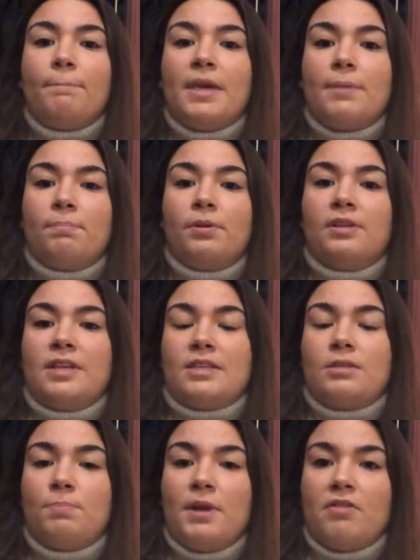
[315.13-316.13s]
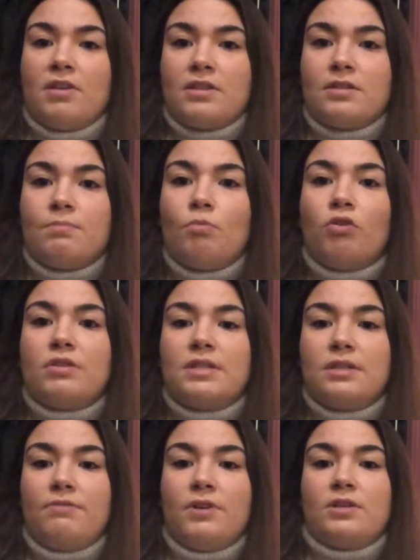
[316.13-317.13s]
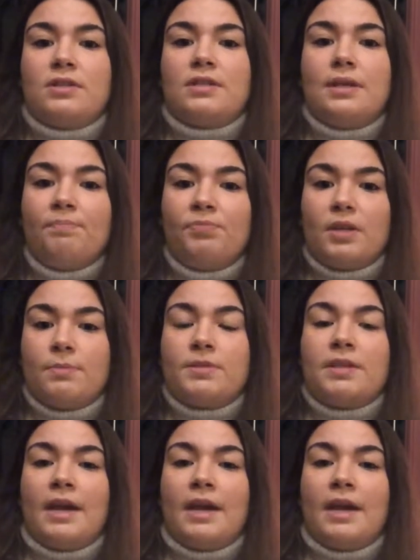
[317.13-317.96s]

people experience more severe symptoms